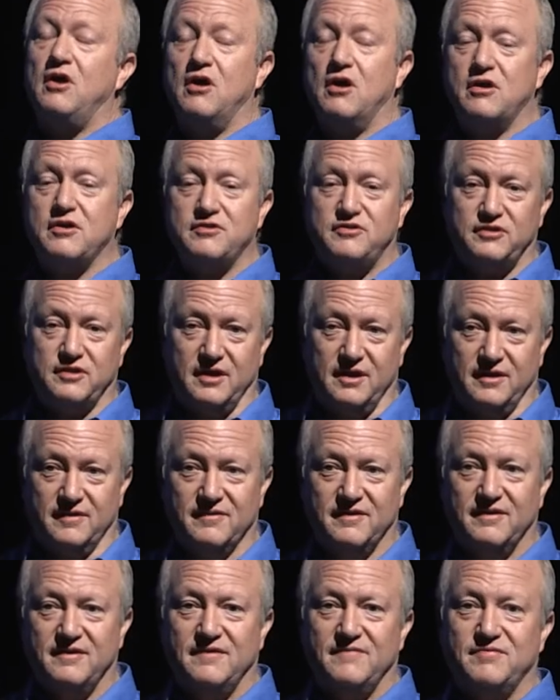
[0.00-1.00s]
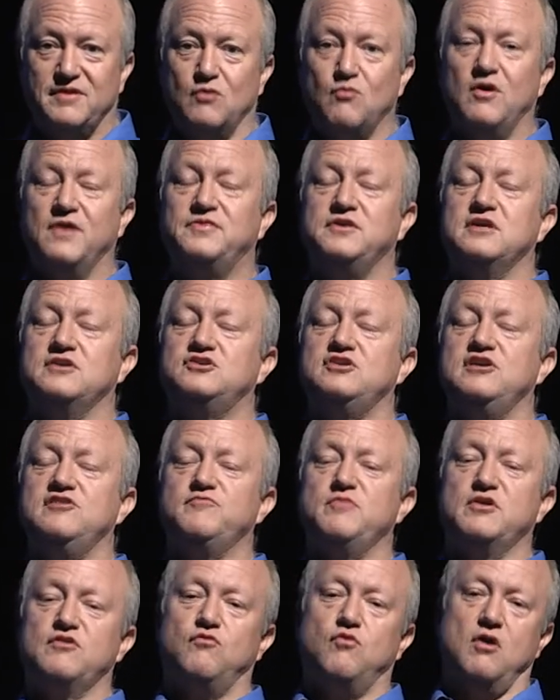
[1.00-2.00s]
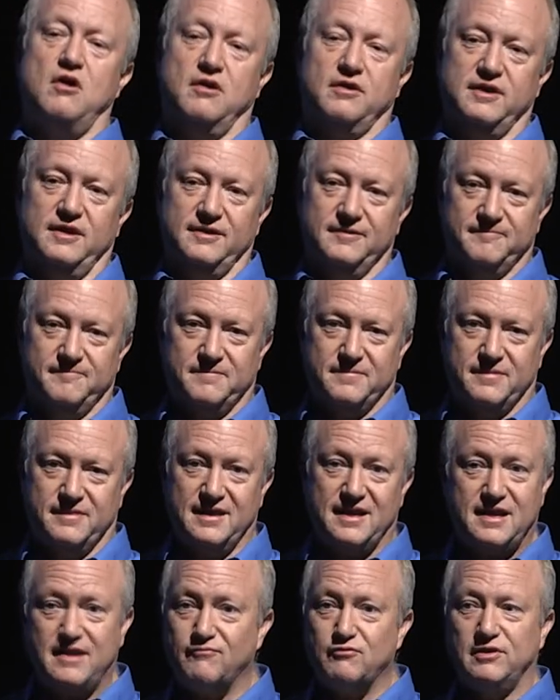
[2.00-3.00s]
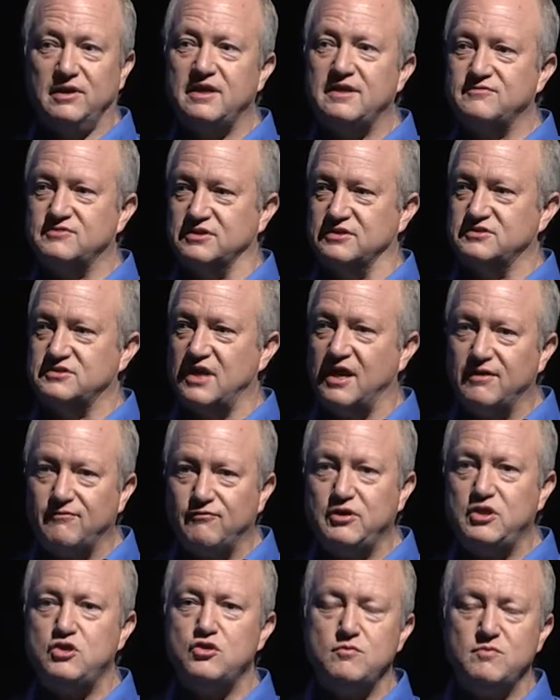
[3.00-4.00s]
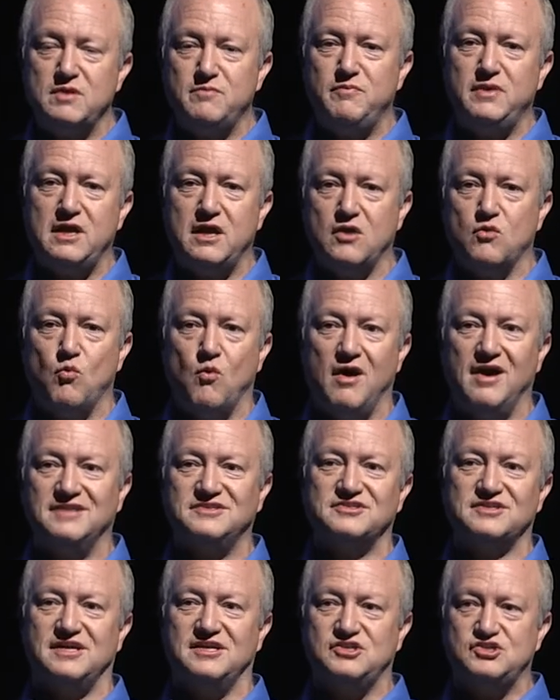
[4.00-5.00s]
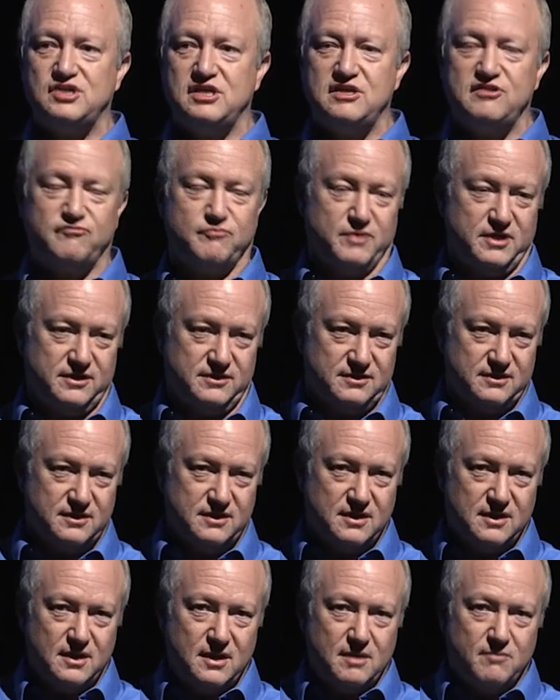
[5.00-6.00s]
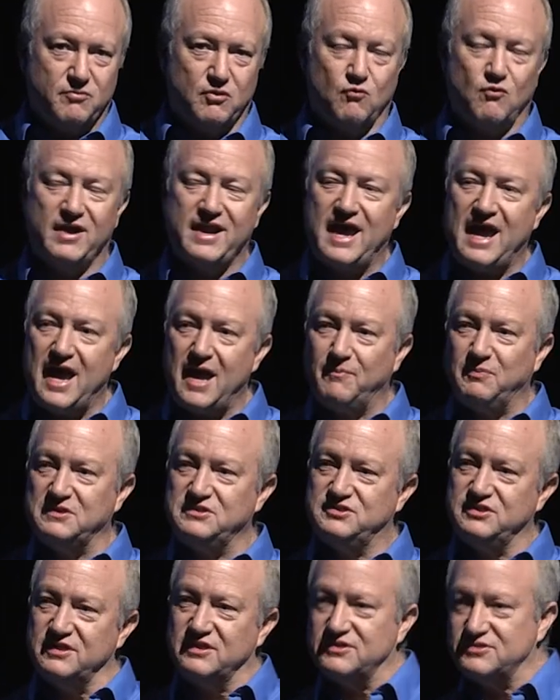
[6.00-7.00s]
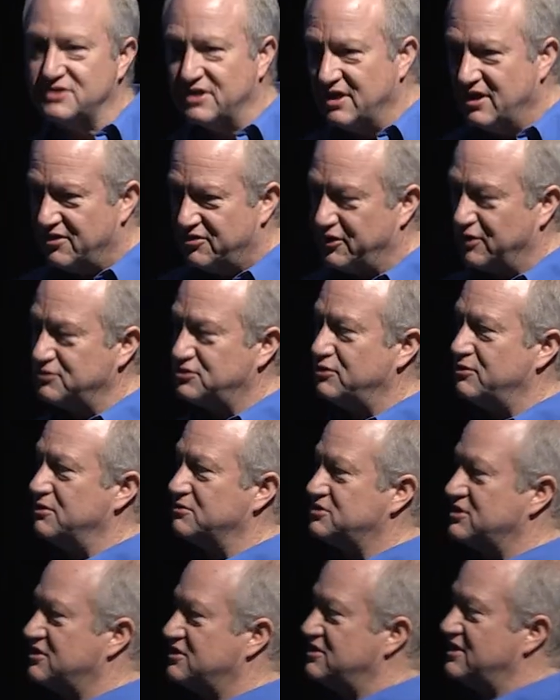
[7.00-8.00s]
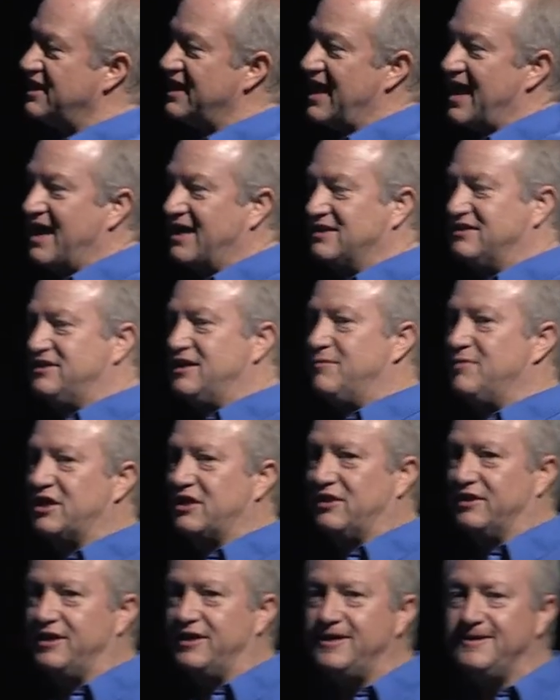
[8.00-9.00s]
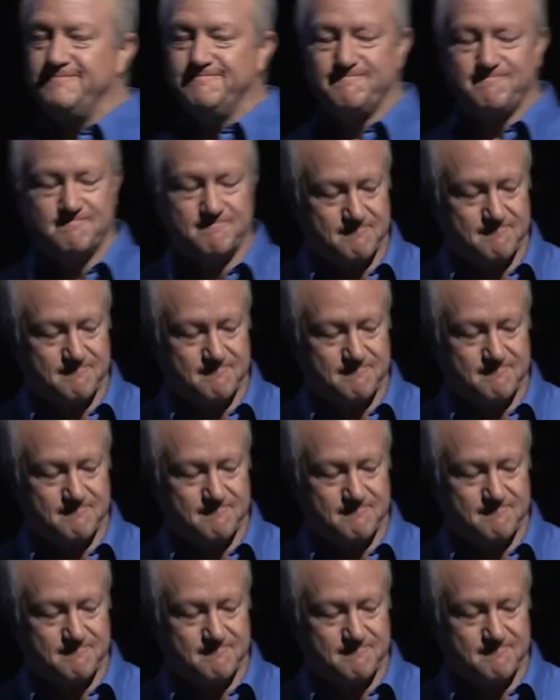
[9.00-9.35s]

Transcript: hard thing. They want the achievement of walking. That never leaves us. Every human being wants achievement. But what happens is those who don't succeed academically